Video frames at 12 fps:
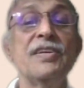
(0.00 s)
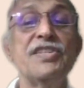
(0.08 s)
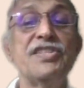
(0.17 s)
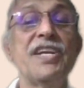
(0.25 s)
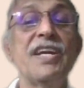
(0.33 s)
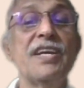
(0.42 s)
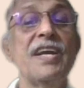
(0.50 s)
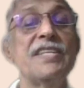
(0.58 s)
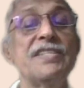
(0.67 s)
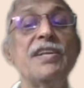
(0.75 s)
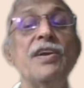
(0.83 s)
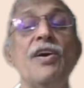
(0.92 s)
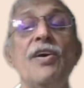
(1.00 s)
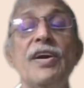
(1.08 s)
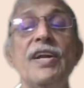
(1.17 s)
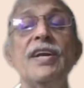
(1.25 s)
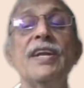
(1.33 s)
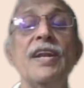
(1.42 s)
check is in
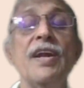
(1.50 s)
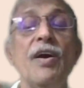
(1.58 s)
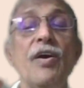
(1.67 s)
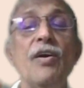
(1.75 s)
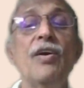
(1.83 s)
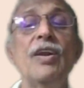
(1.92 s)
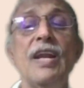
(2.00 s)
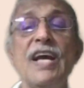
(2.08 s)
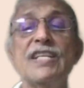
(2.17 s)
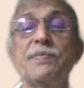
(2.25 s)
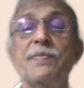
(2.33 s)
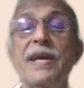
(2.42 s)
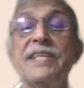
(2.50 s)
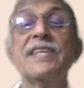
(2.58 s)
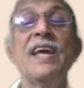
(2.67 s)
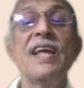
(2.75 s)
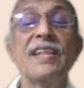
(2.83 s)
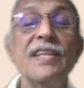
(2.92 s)
order in all aspects,
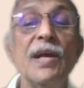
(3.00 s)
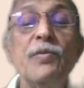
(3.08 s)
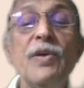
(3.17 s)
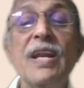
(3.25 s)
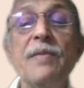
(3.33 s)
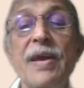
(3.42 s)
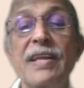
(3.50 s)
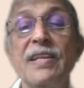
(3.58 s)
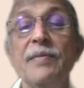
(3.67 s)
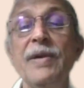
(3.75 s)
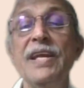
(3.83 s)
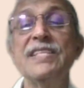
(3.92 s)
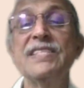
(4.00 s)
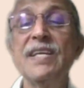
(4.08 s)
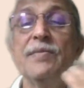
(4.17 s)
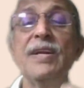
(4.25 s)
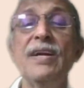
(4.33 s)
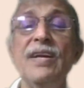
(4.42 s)
then only make the money.
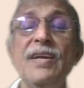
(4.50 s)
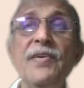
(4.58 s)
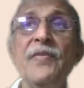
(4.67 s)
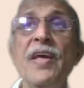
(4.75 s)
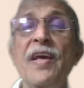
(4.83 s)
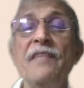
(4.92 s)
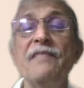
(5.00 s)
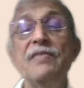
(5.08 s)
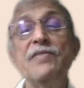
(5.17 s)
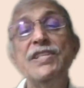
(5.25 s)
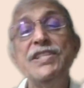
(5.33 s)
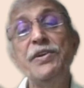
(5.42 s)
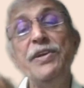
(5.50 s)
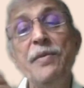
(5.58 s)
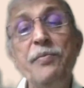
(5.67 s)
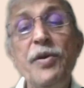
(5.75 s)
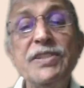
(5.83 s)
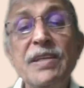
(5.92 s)
Similarly, when once you
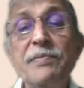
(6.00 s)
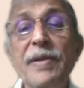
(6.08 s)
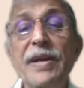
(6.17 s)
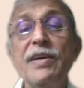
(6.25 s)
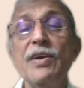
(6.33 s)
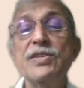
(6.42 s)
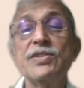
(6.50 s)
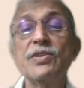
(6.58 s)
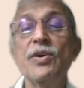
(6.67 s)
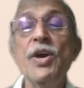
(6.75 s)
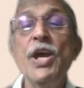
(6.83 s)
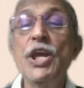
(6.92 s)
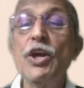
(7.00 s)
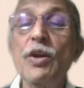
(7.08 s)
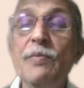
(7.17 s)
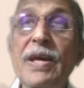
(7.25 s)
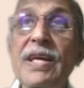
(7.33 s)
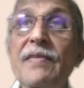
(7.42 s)
deposit money also, you
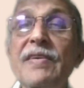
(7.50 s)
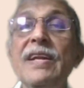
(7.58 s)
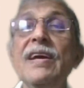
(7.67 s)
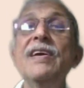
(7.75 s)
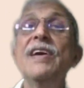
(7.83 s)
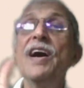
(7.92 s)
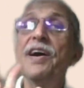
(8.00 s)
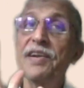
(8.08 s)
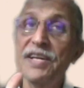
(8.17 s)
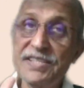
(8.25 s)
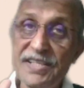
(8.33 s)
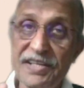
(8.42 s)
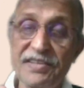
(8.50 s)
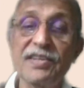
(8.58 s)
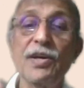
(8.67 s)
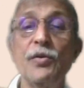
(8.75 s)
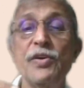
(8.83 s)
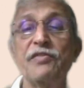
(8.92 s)
will be given a receipt,
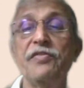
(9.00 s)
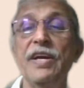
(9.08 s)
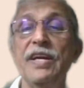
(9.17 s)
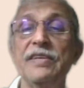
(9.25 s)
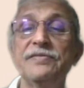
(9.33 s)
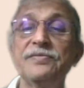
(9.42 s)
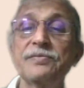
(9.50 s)
counterfoil.